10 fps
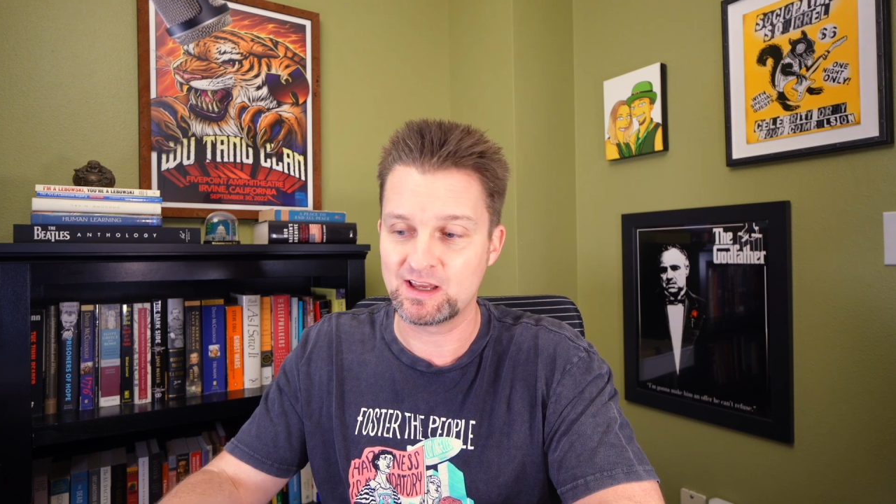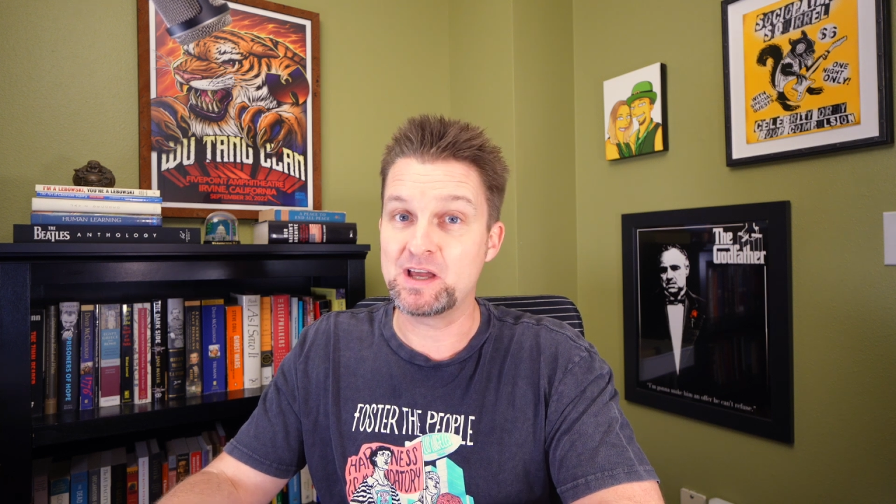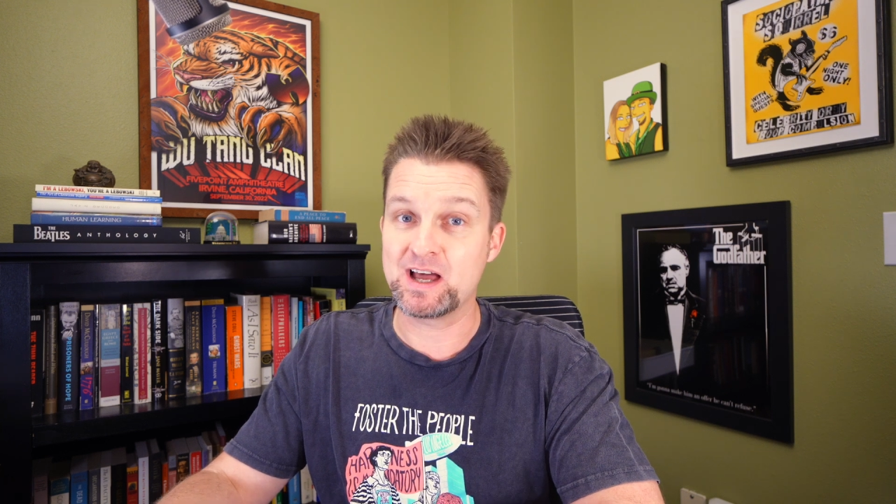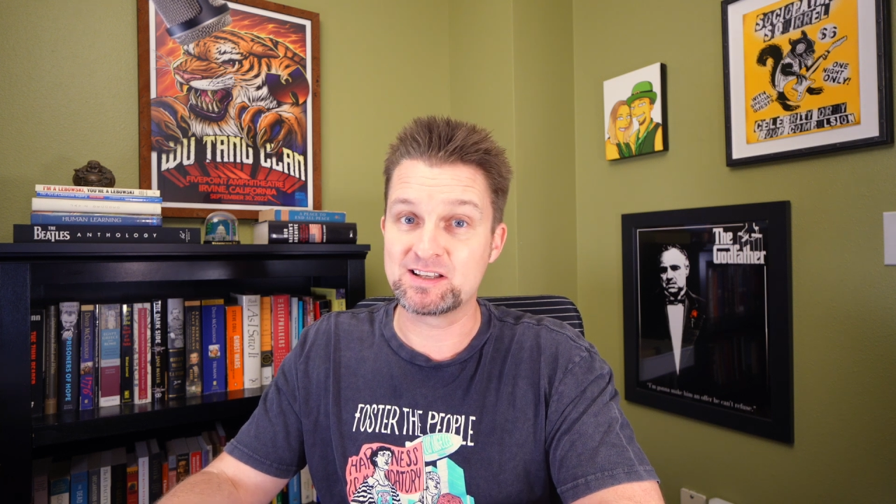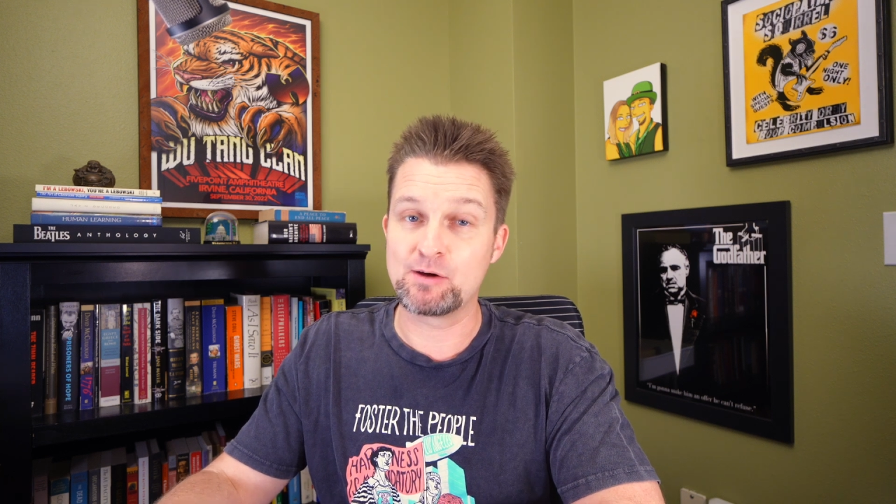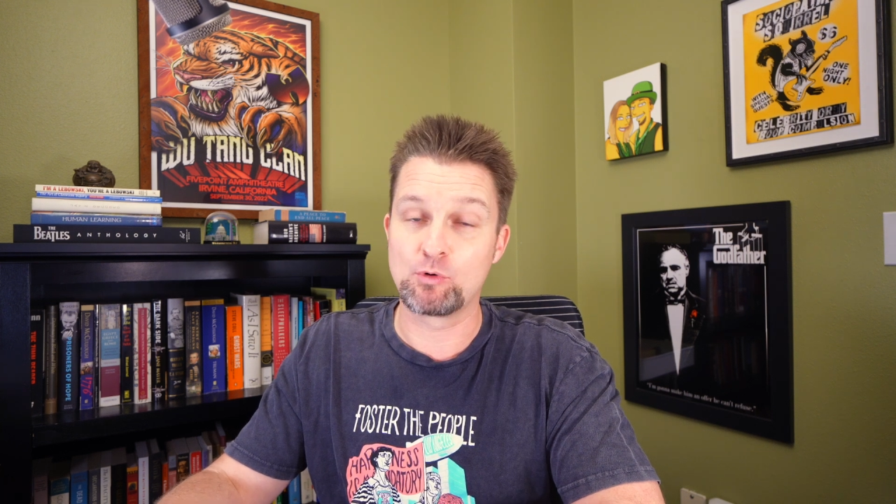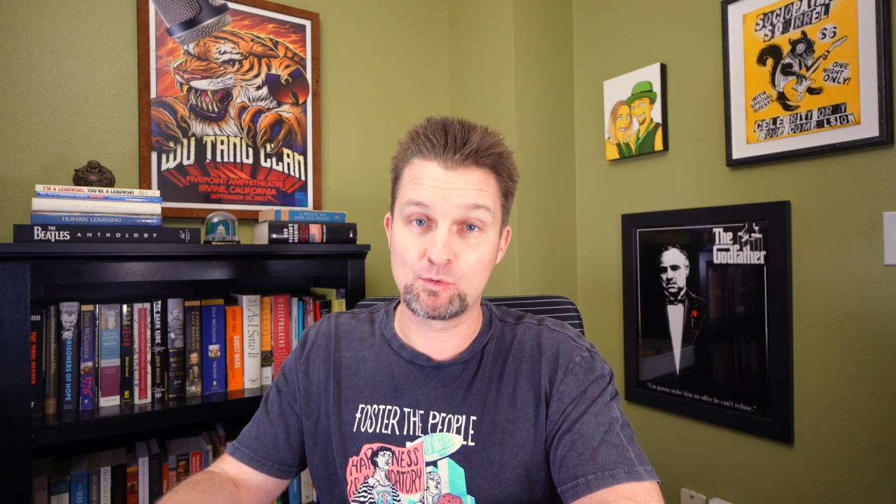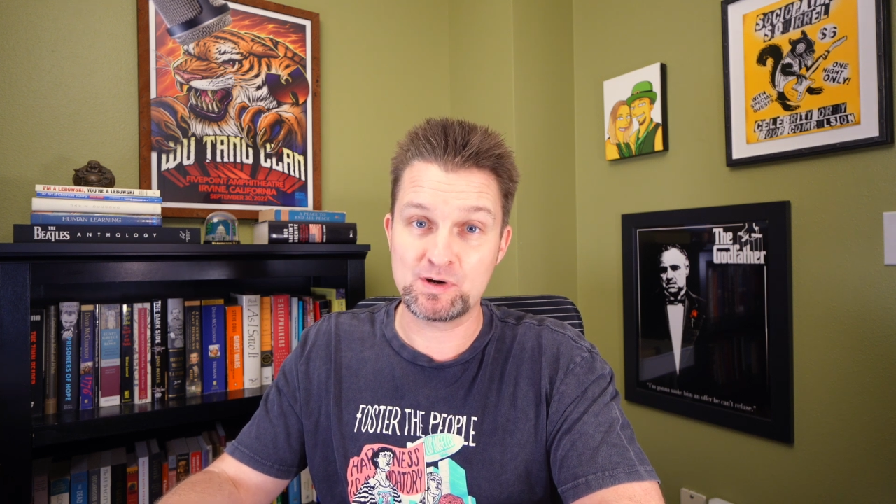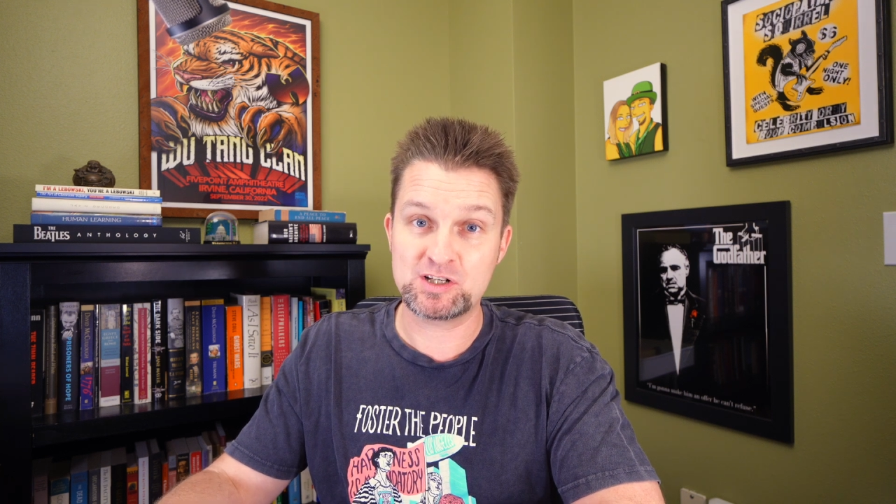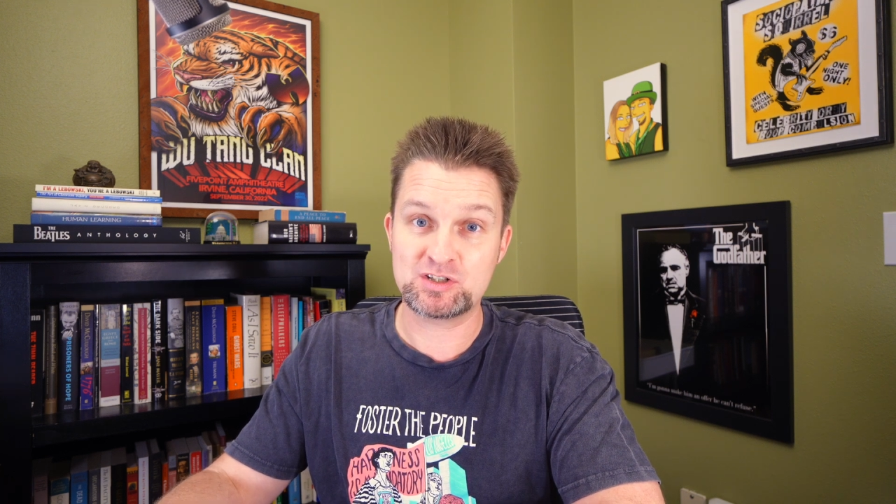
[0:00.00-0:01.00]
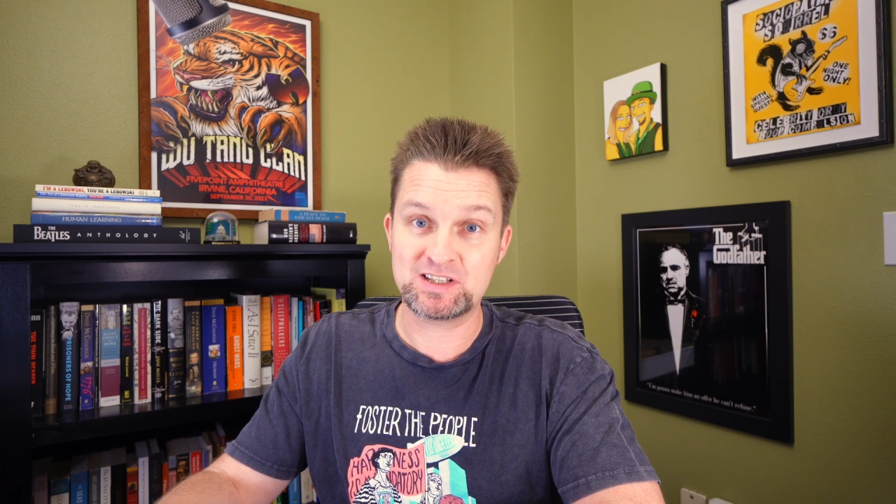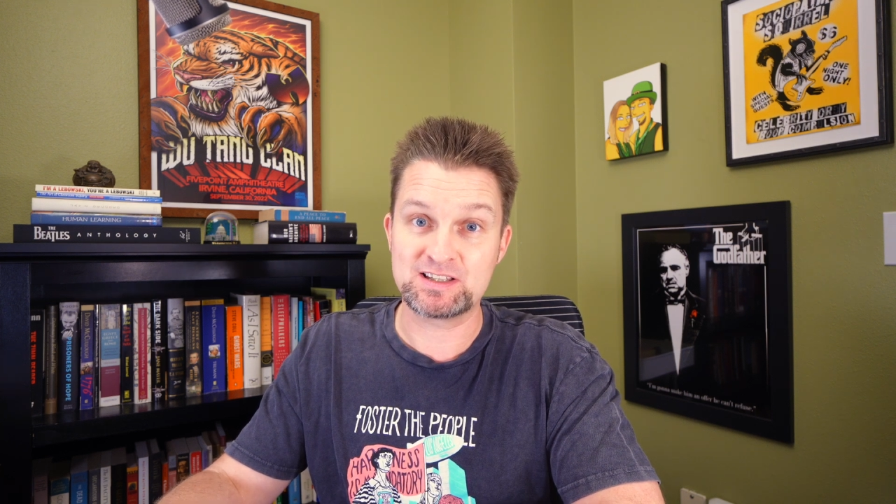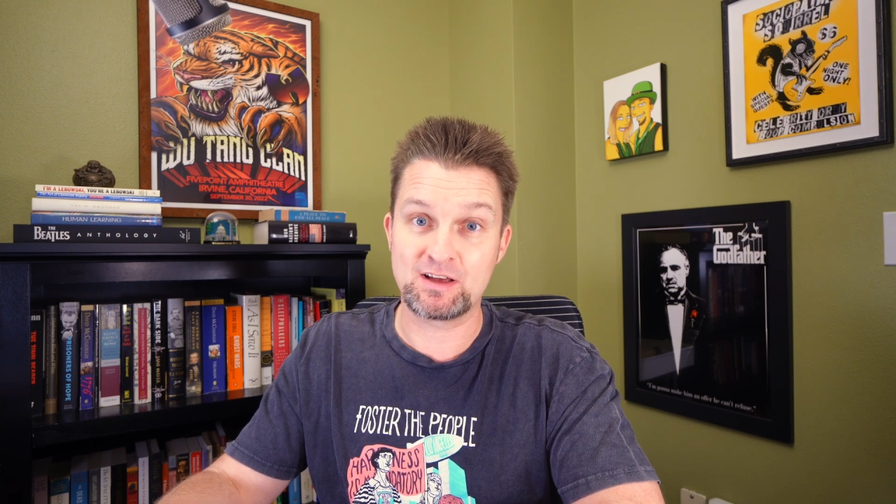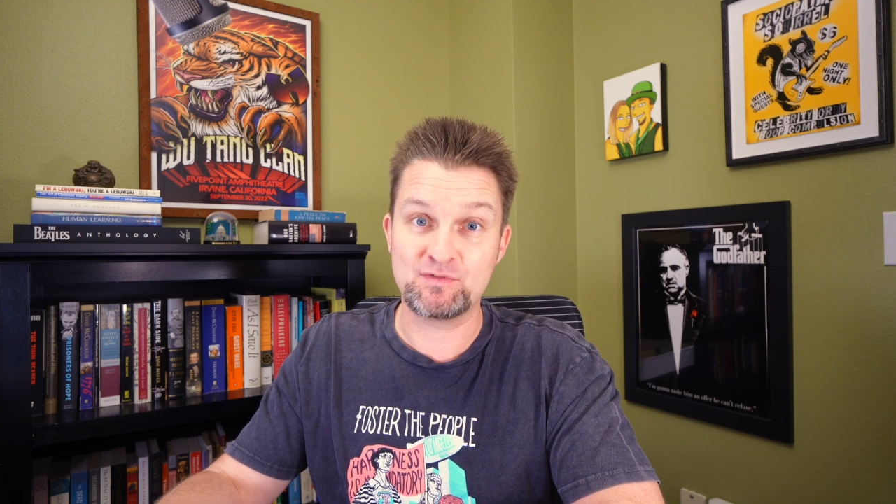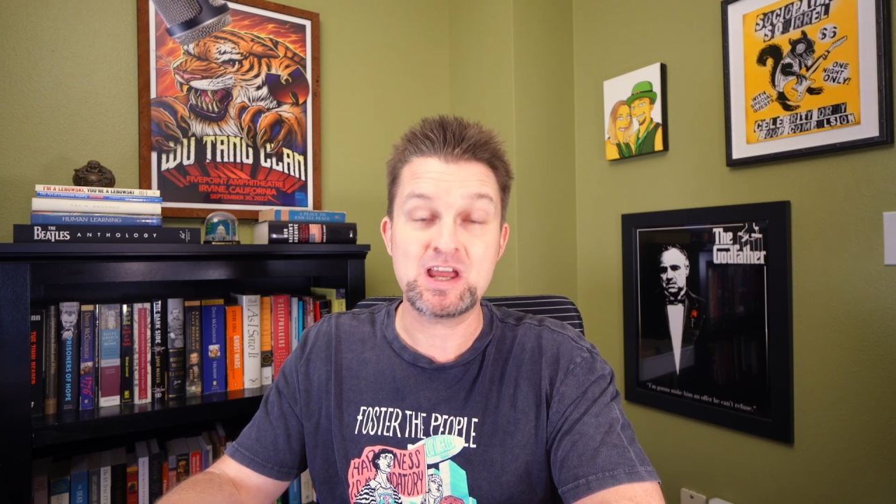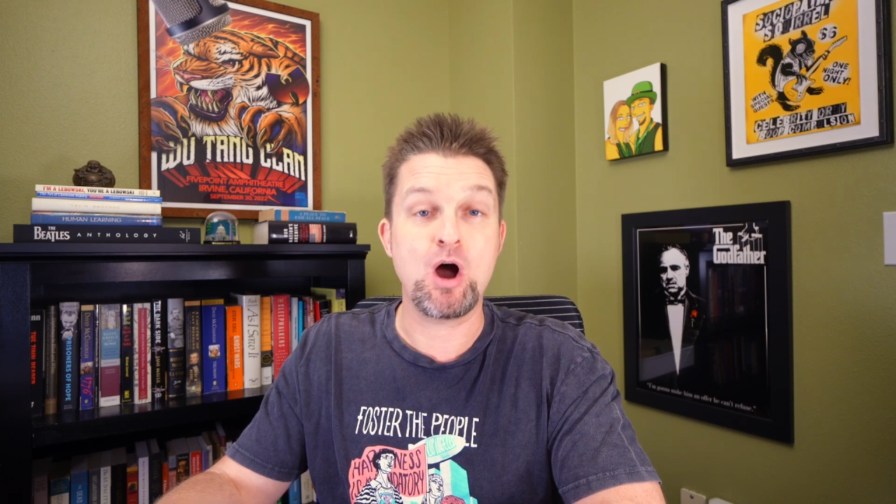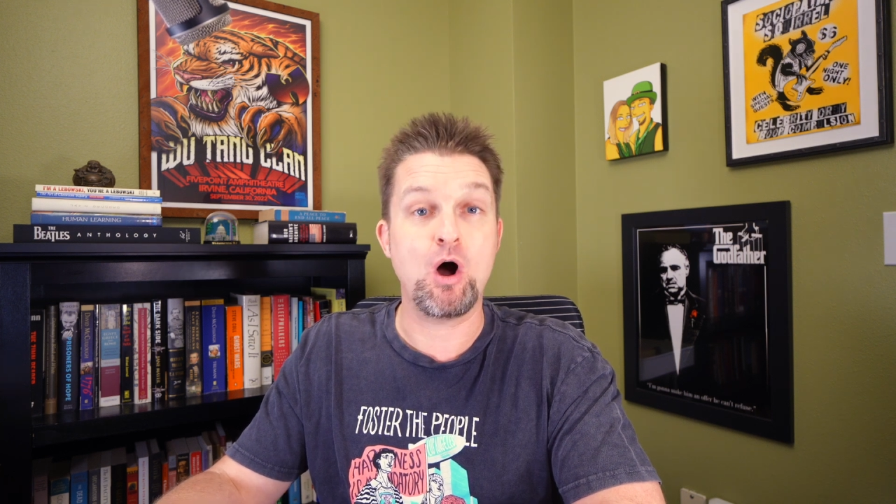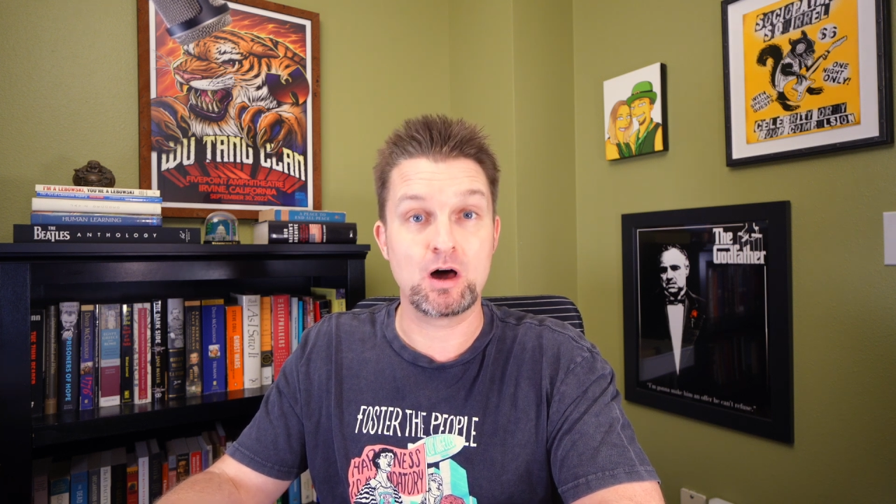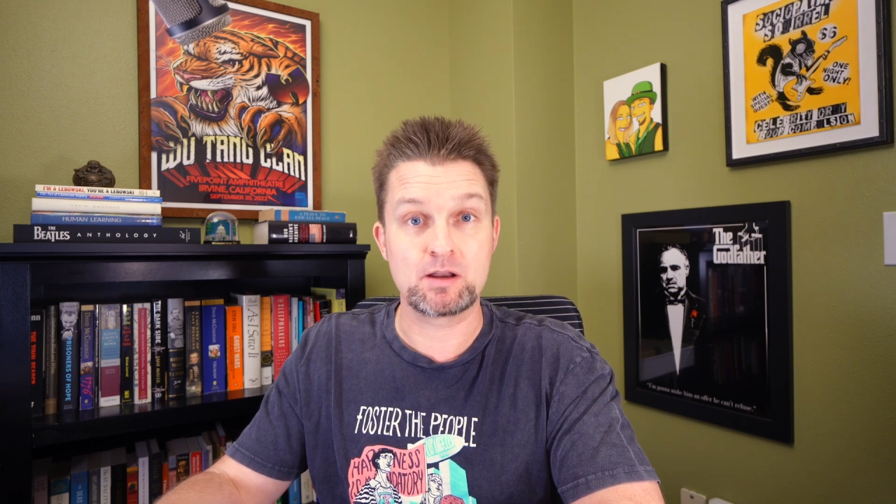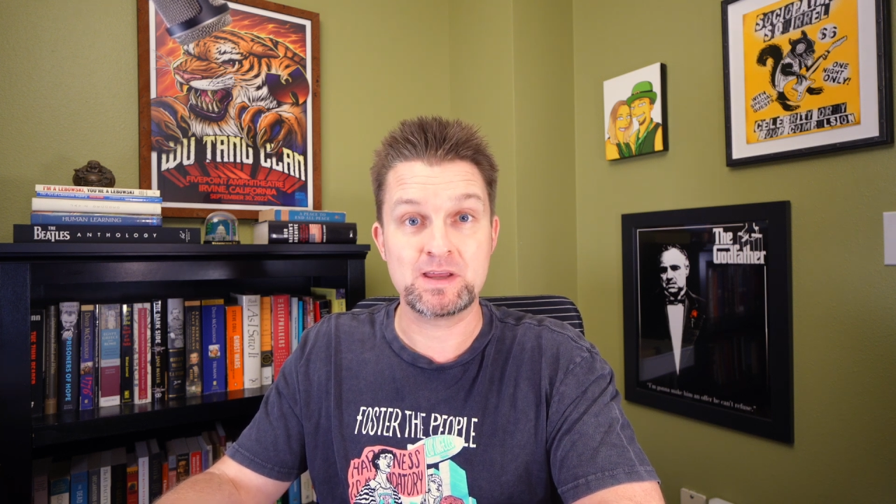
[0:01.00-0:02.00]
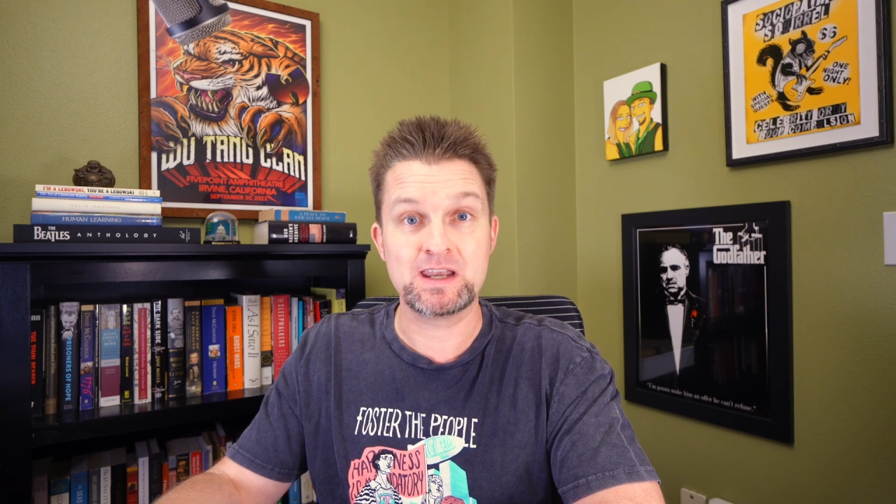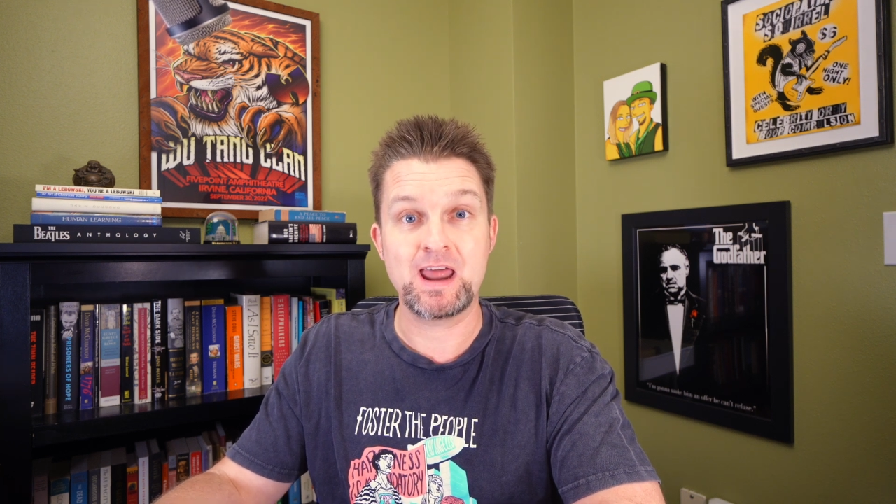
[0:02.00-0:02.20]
because they were regencies of the Ottoman